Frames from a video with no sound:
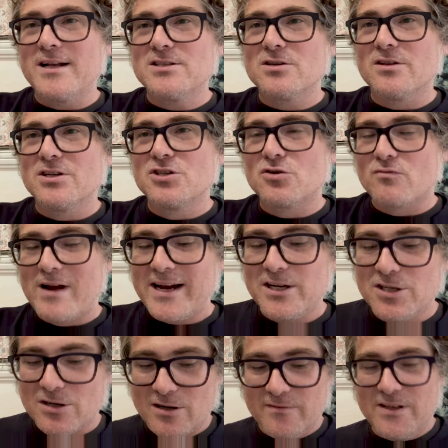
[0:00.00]
So the
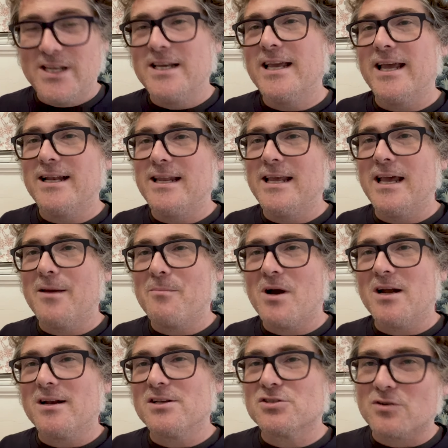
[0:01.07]
director of Ike Nieman has